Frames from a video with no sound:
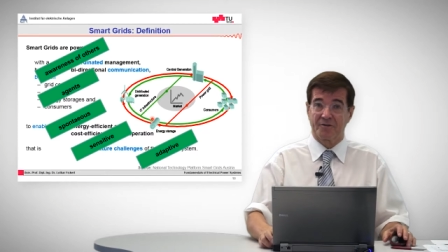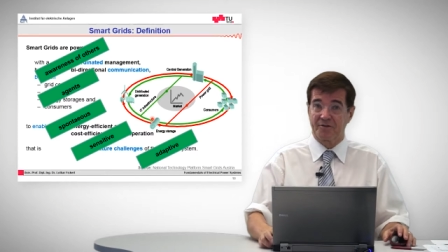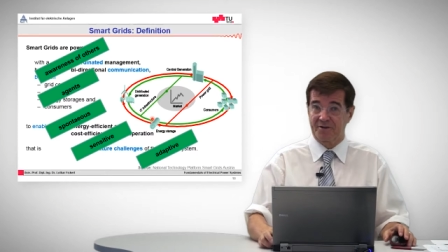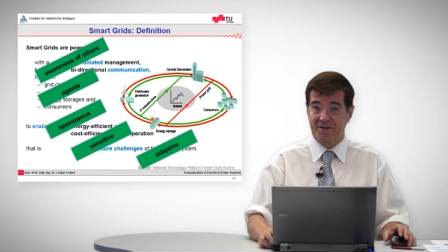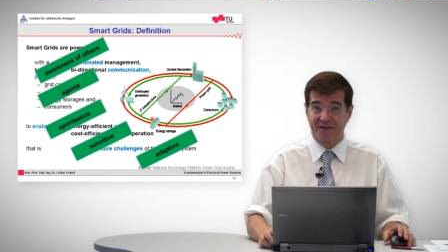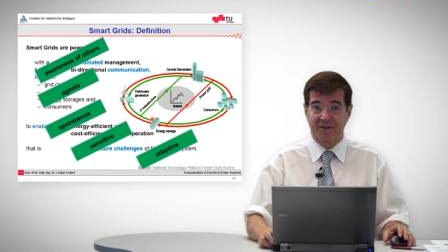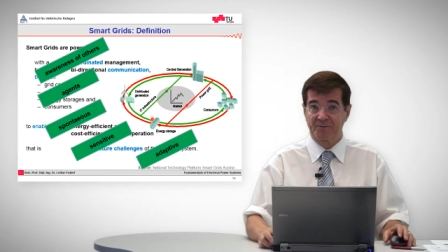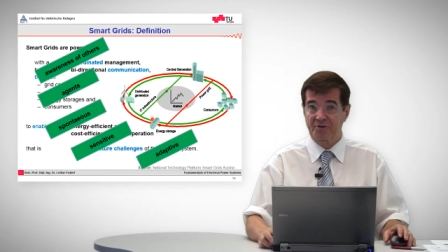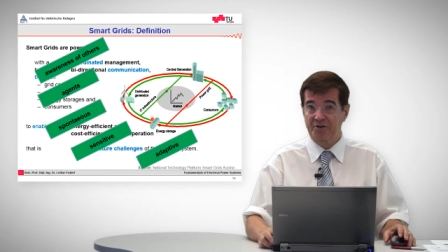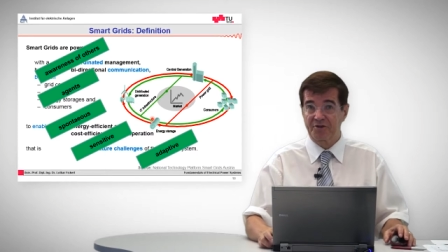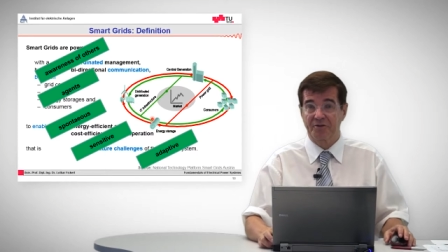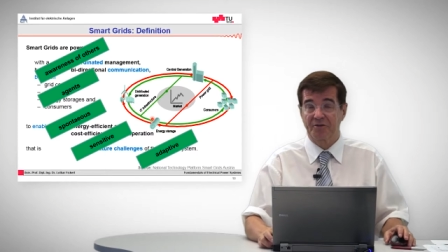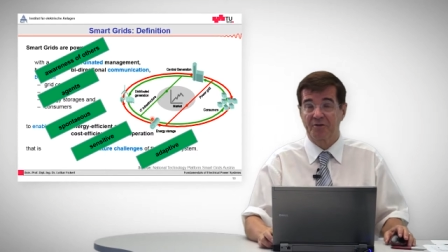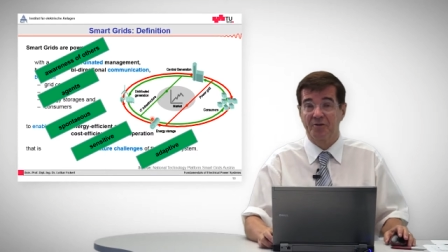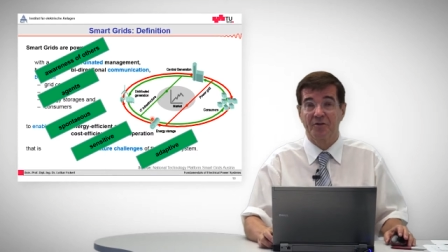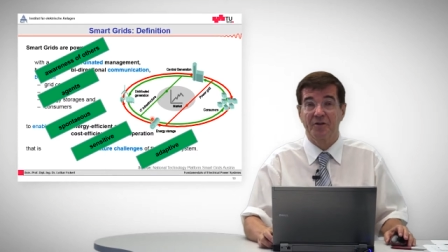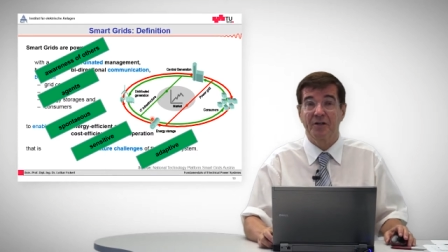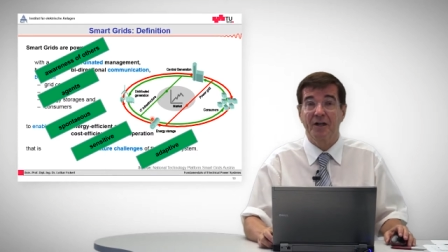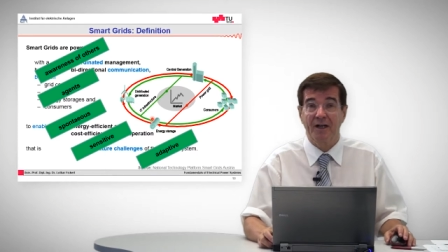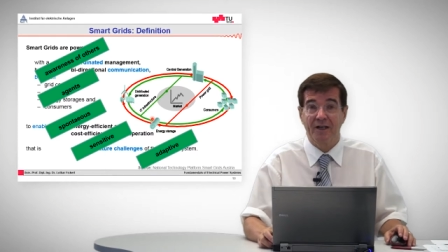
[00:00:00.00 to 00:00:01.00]
consumption
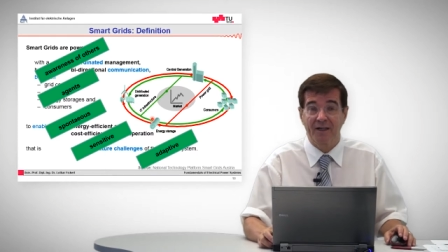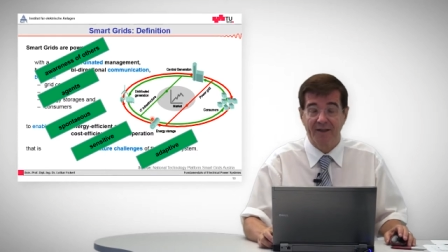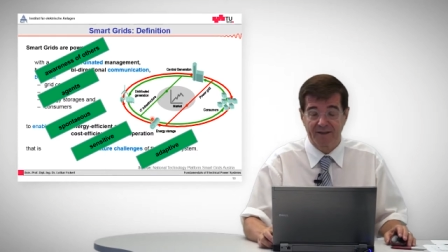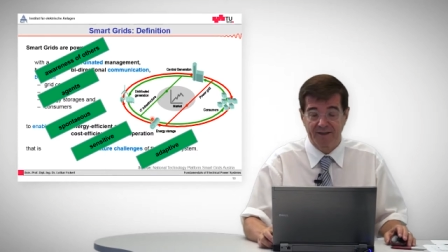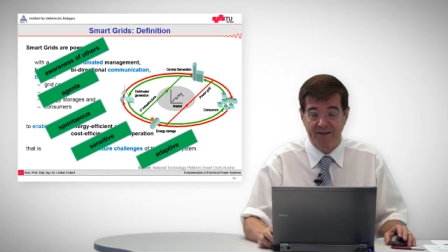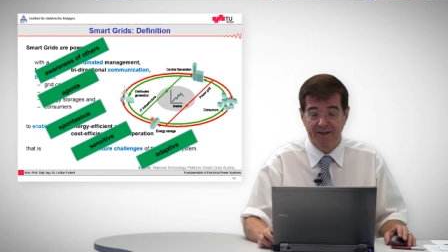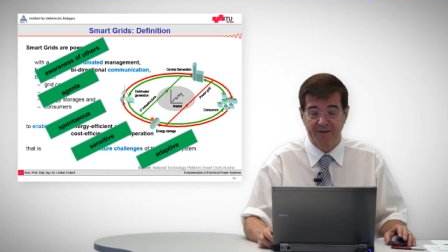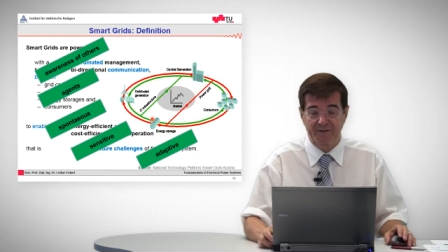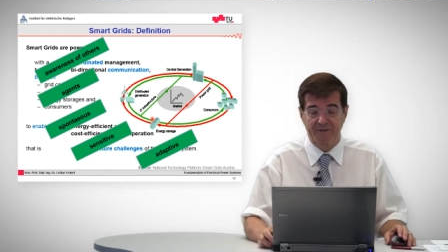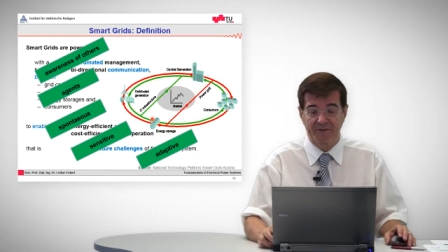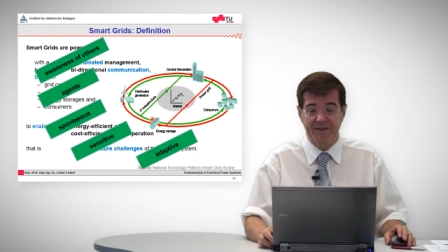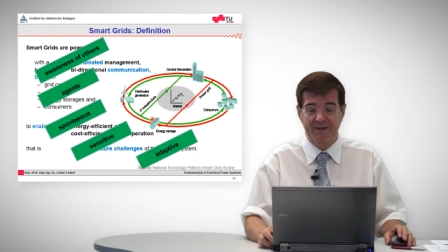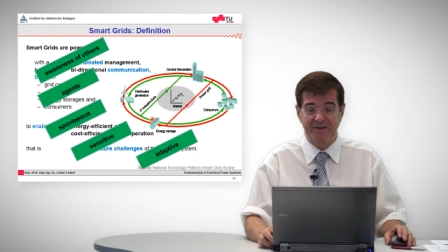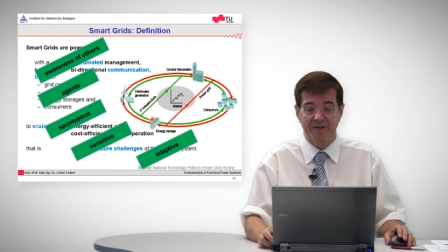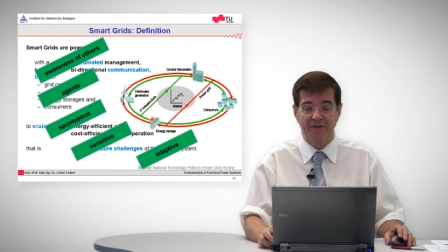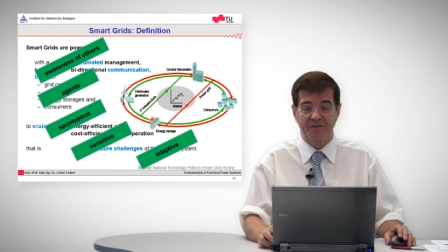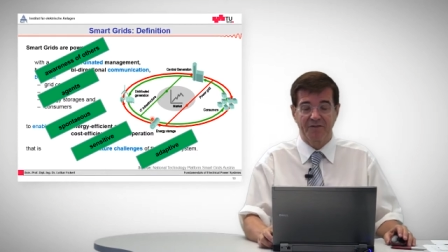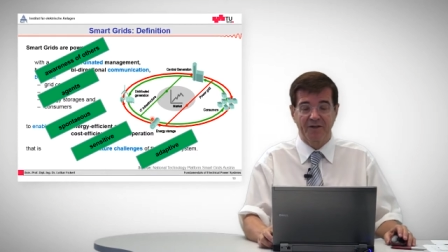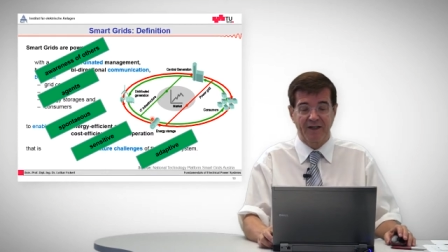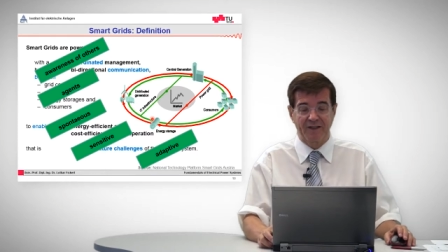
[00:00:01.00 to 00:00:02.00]
or an increase
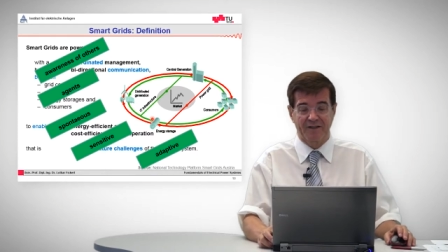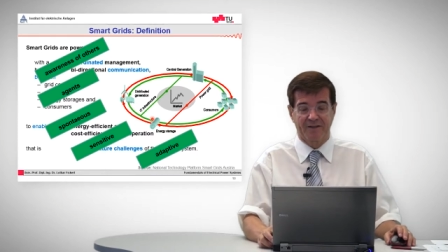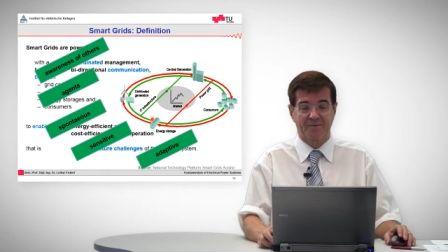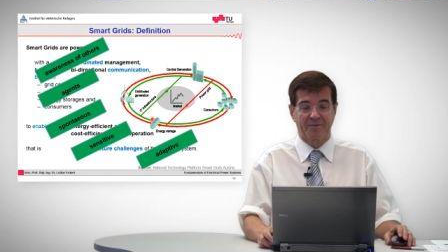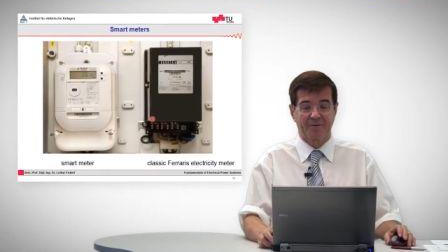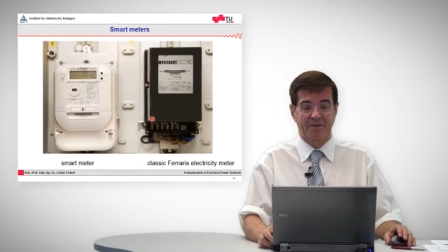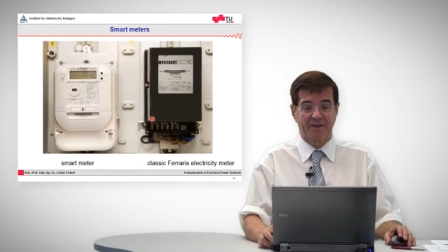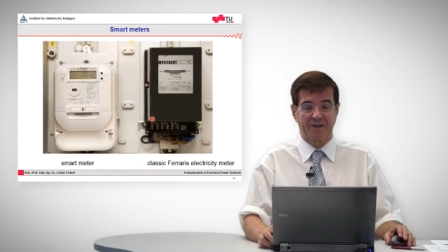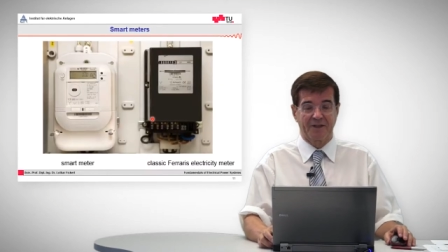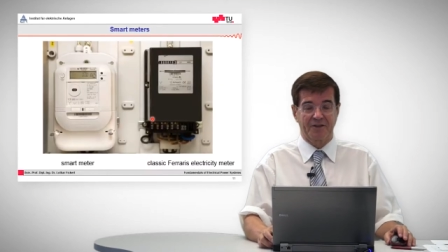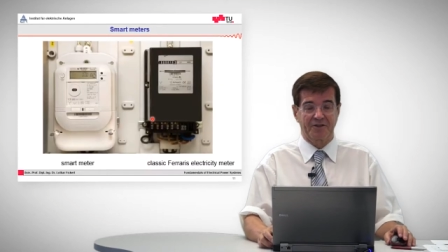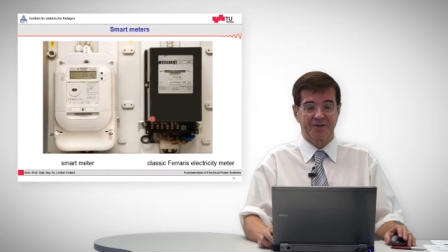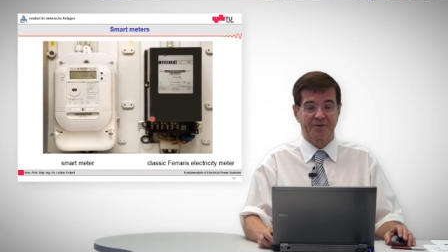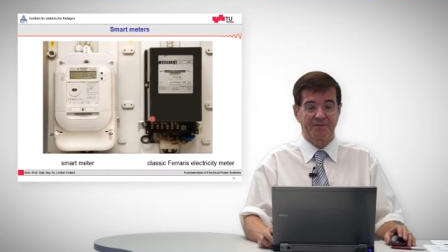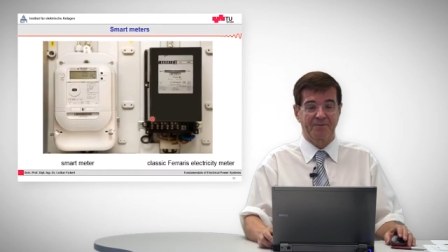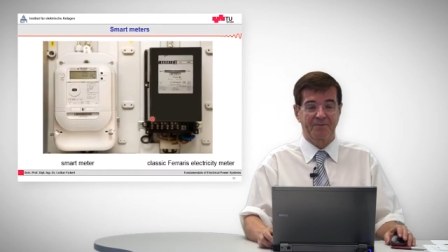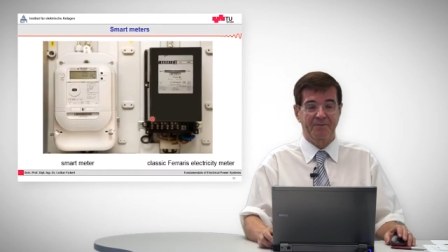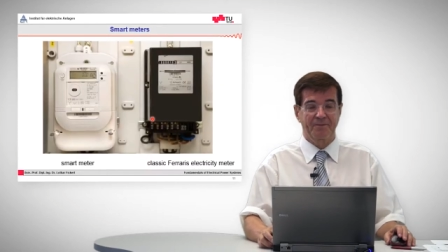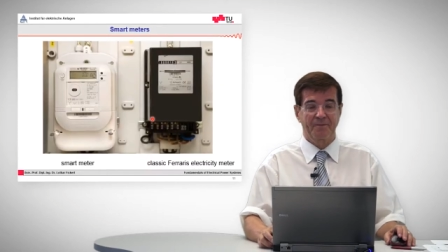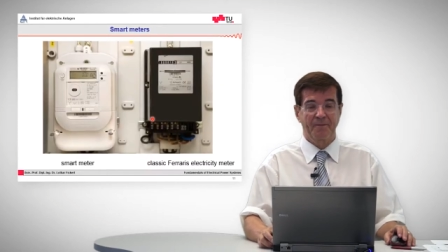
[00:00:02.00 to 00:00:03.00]
of other
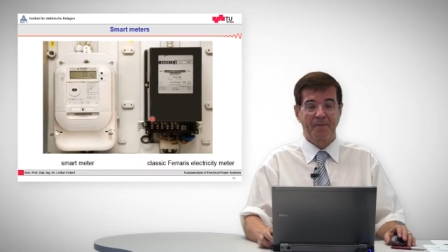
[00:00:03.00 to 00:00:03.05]
production.